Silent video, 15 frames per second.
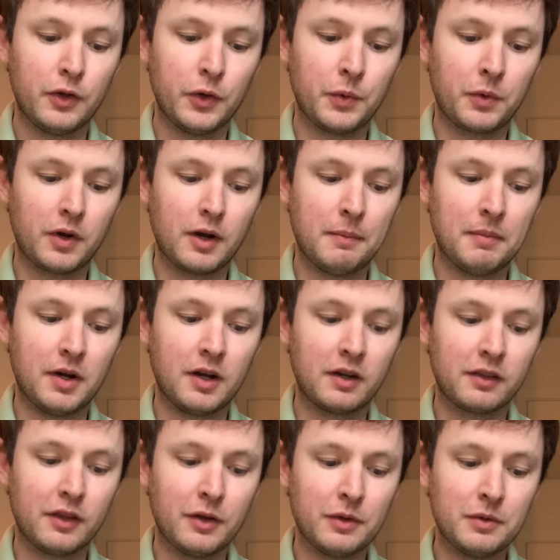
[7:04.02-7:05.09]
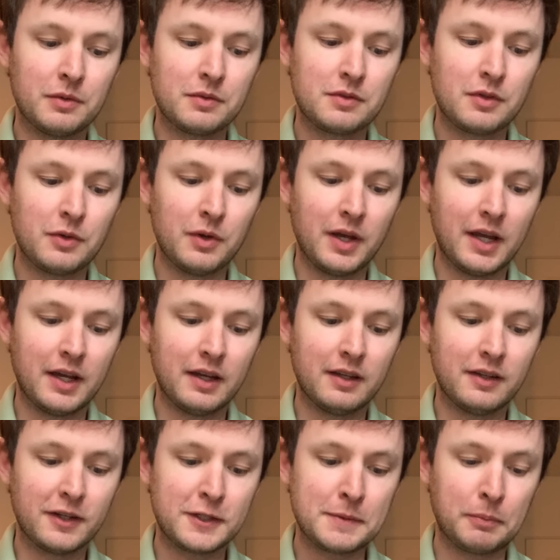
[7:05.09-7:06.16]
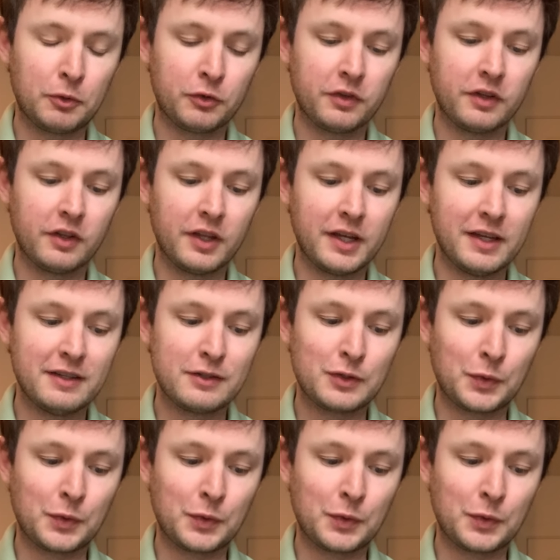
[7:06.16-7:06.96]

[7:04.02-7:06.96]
who were among those who had explored the land,